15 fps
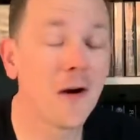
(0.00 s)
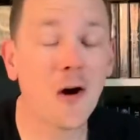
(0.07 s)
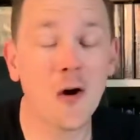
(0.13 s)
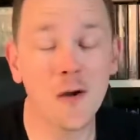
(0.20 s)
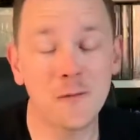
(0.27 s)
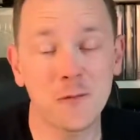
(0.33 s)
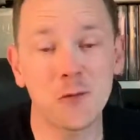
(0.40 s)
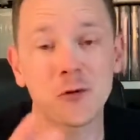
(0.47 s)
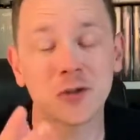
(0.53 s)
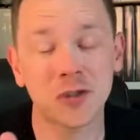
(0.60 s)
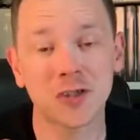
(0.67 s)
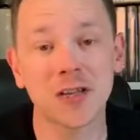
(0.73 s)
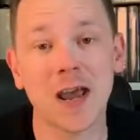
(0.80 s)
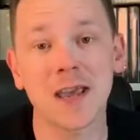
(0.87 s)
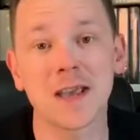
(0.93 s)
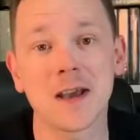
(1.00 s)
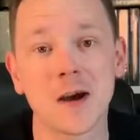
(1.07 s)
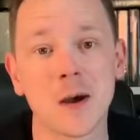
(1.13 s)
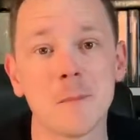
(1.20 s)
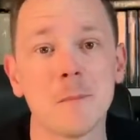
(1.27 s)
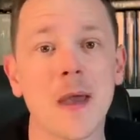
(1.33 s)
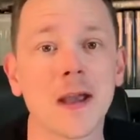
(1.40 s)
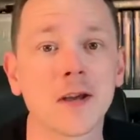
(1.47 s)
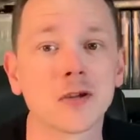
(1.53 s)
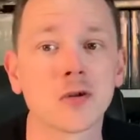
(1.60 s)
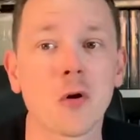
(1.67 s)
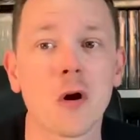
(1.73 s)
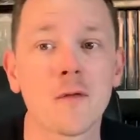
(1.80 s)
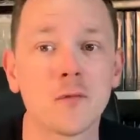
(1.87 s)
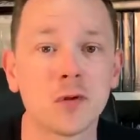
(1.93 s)
I thought Sega and Mega
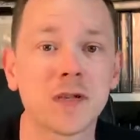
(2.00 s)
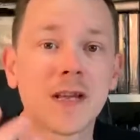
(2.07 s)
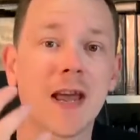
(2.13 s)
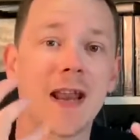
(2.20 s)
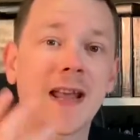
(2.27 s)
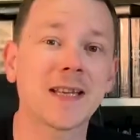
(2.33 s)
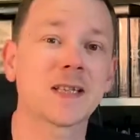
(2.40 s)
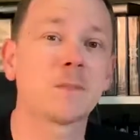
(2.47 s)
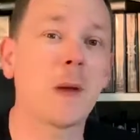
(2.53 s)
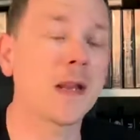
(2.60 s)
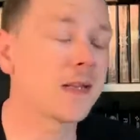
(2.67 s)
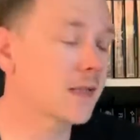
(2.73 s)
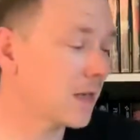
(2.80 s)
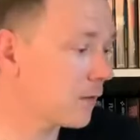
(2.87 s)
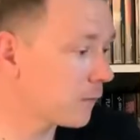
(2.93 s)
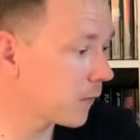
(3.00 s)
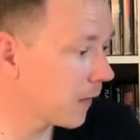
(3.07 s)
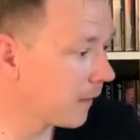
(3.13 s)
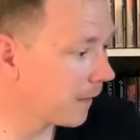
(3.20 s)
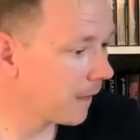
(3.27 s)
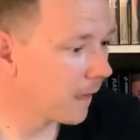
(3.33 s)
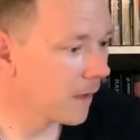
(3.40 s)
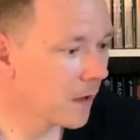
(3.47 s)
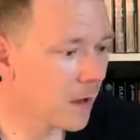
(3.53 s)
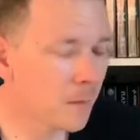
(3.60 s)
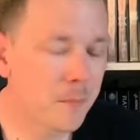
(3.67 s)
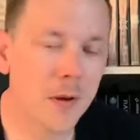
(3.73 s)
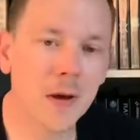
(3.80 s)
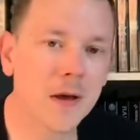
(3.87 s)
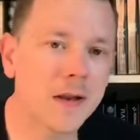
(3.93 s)
Drive was getting expensive,
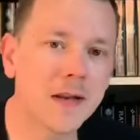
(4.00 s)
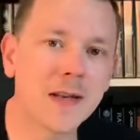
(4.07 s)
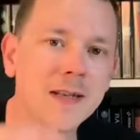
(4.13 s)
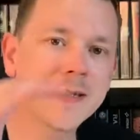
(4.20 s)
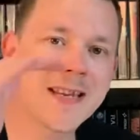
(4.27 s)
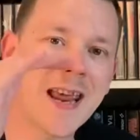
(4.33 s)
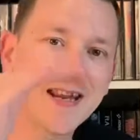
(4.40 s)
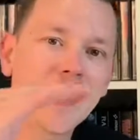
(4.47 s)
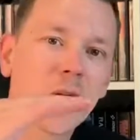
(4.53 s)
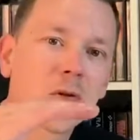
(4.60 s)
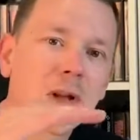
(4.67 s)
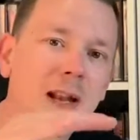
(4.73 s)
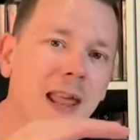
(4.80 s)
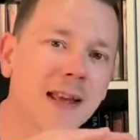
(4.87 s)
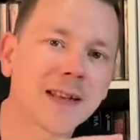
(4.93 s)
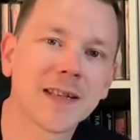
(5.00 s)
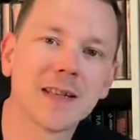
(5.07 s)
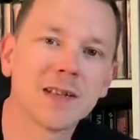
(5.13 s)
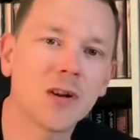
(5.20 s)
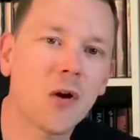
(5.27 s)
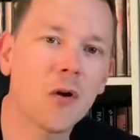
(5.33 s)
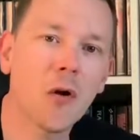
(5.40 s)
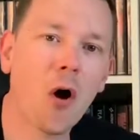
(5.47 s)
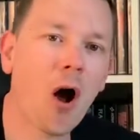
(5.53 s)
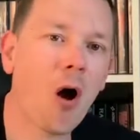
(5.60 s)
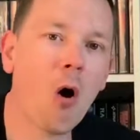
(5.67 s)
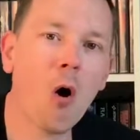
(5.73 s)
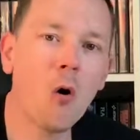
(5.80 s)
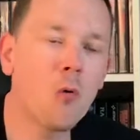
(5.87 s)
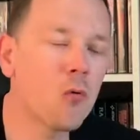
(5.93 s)
but Nintendo collecting's on a
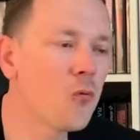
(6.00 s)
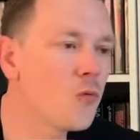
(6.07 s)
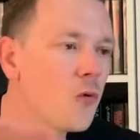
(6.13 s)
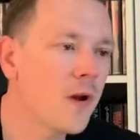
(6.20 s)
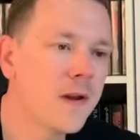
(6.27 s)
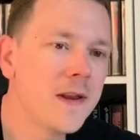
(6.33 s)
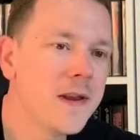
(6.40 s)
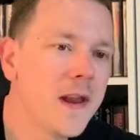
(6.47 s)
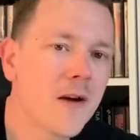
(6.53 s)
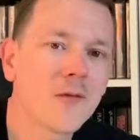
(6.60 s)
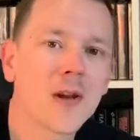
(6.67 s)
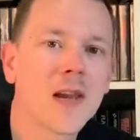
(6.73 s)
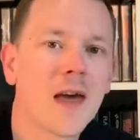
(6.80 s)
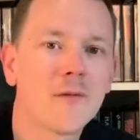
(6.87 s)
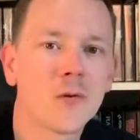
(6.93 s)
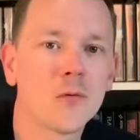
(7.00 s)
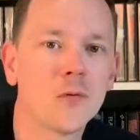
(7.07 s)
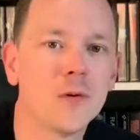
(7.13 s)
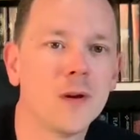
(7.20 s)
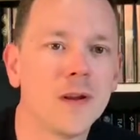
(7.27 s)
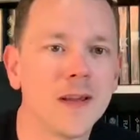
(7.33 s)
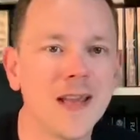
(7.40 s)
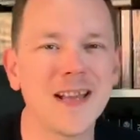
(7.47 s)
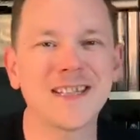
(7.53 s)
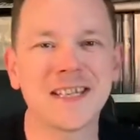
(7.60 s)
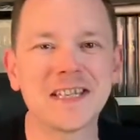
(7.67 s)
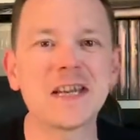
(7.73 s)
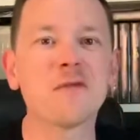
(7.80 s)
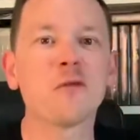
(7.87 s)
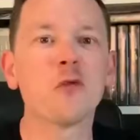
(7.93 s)
whole nother level. It's a
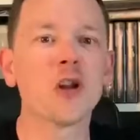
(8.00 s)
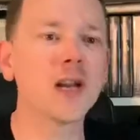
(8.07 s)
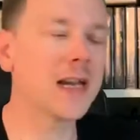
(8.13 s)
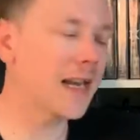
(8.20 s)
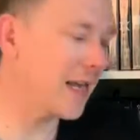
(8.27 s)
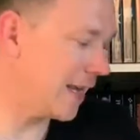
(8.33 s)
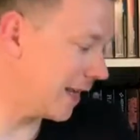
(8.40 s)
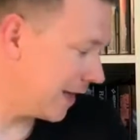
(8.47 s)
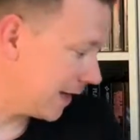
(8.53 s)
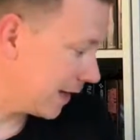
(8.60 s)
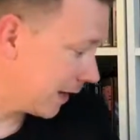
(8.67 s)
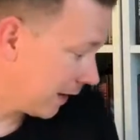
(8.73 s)
different league.